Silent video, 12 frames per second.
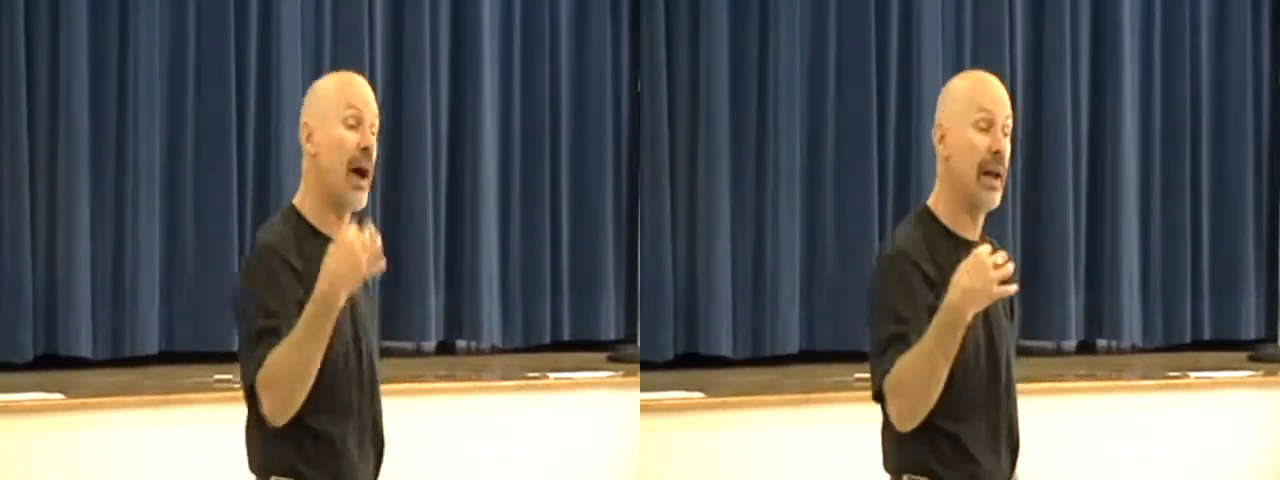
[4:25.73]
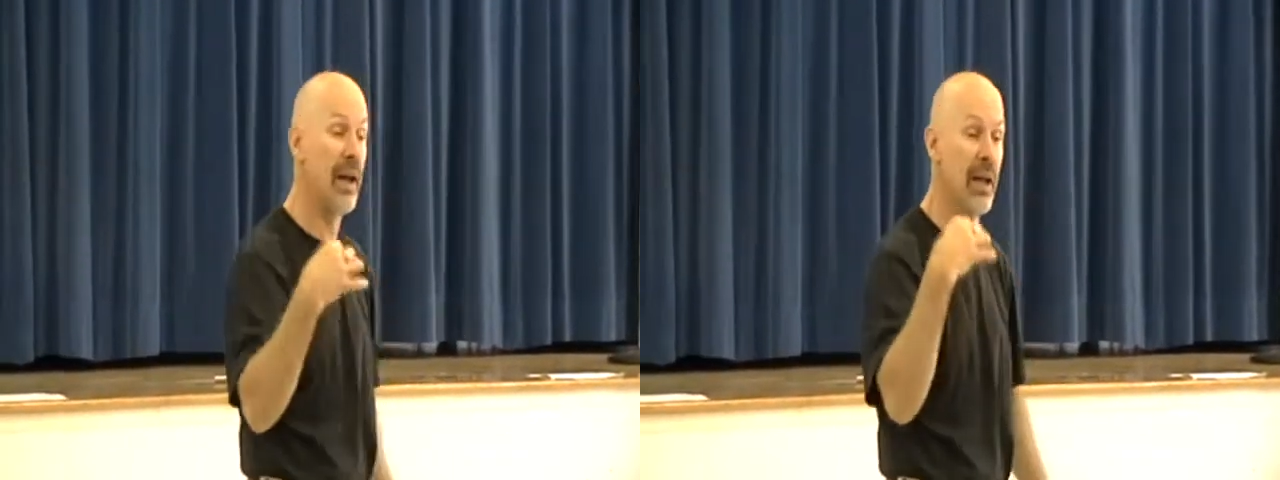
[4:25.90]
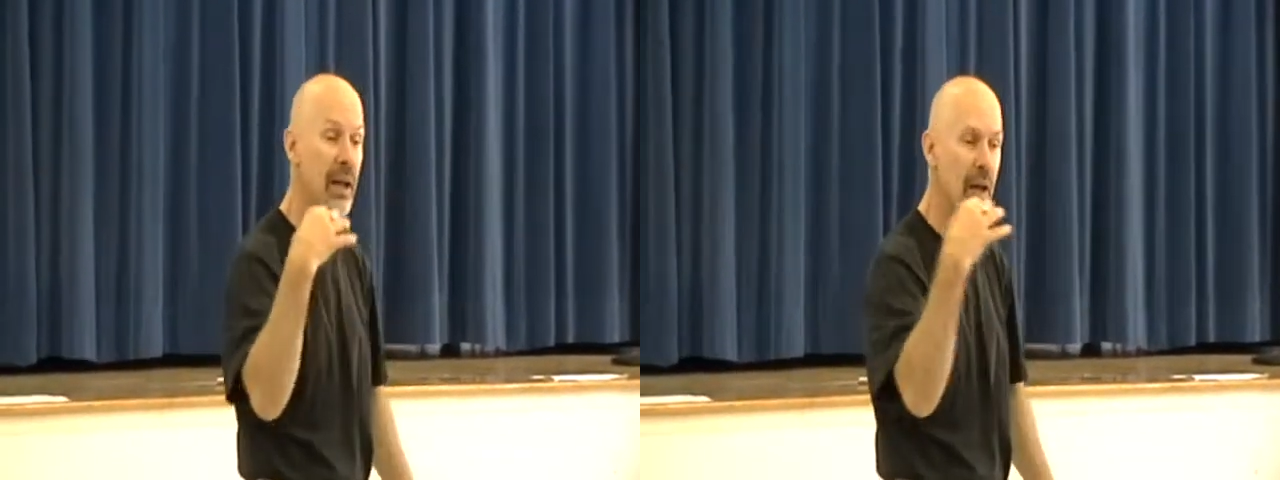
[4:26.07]

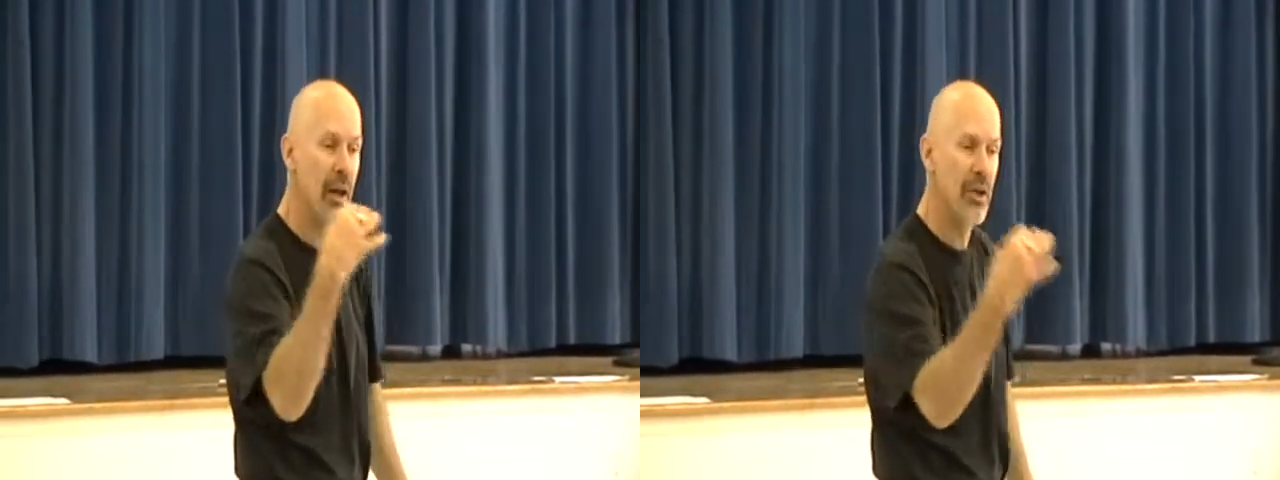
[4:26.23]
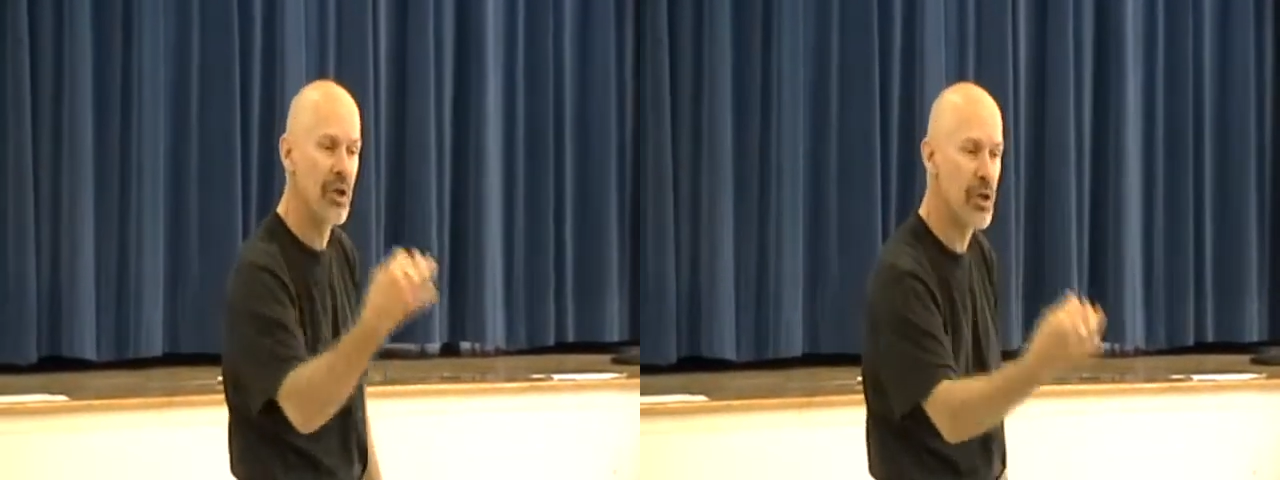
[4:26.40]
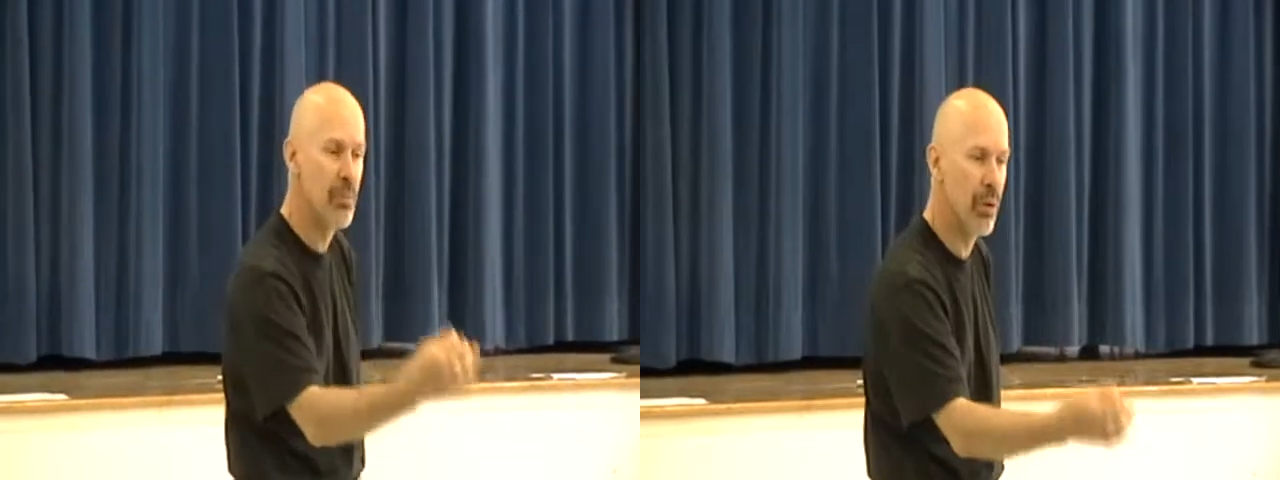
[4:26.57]
finally,
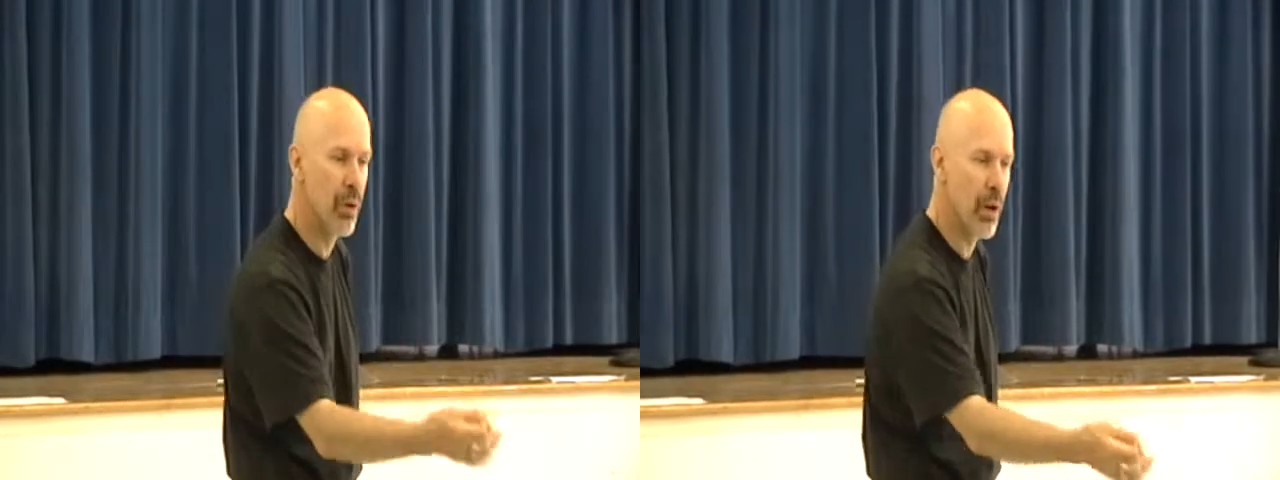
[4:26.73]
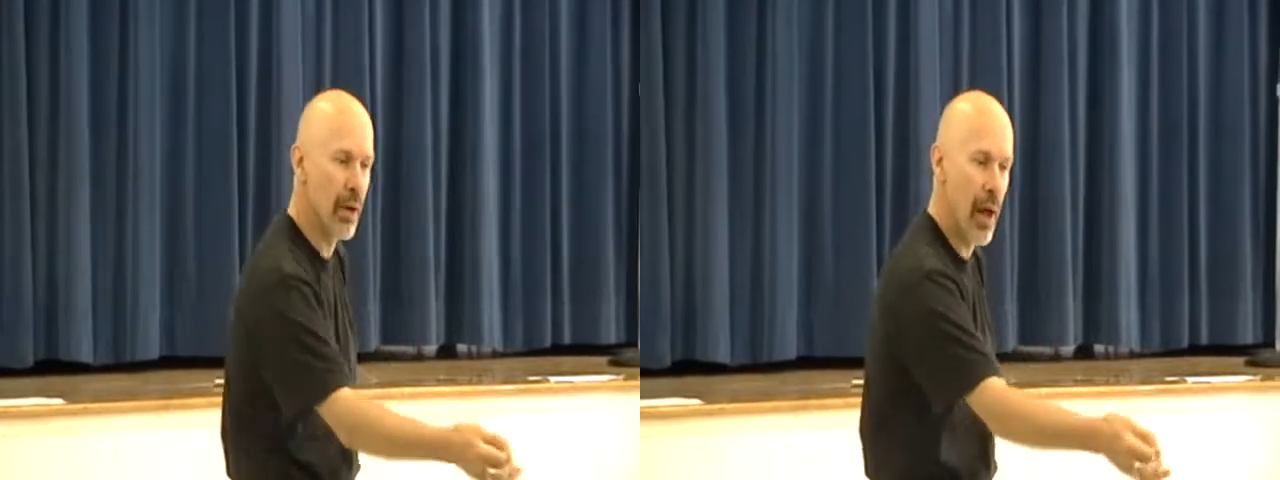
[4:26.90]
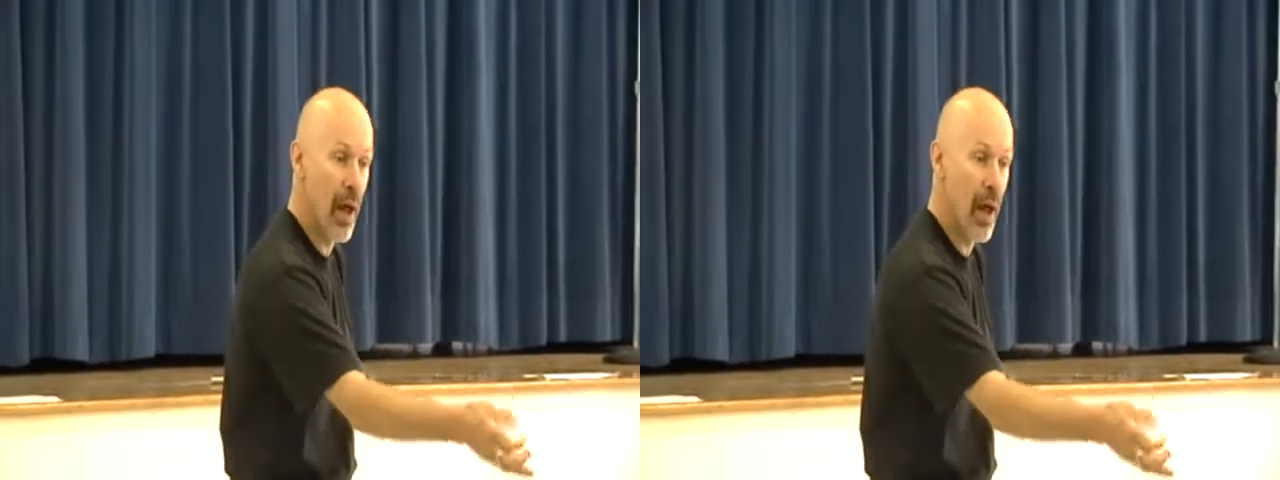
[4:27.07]
she put it